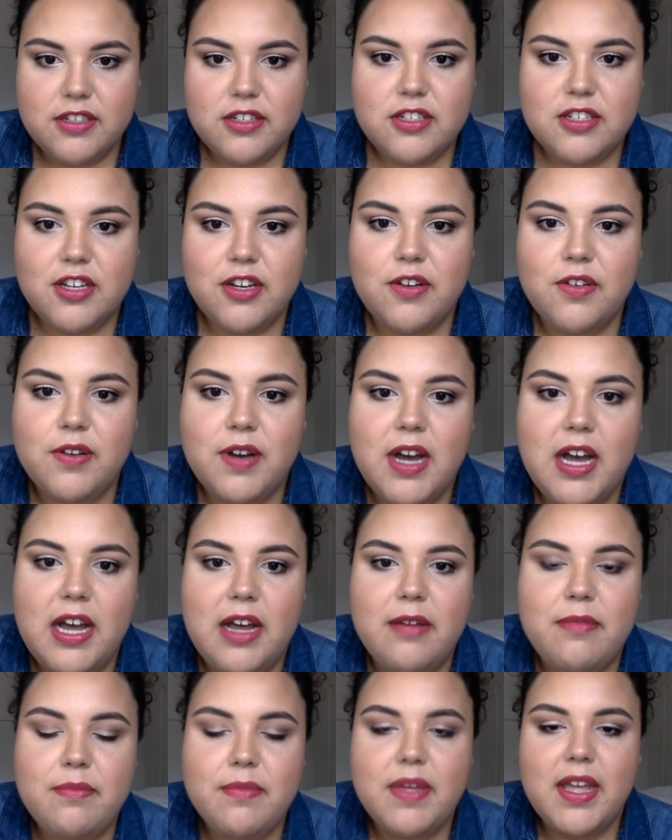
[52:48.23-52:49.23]
So
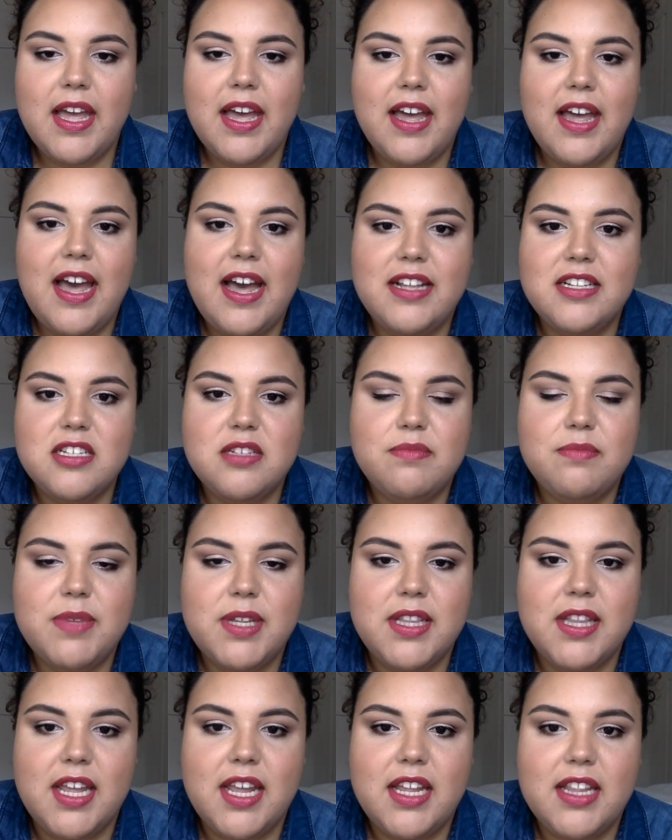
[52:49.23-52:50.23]
it hasn't been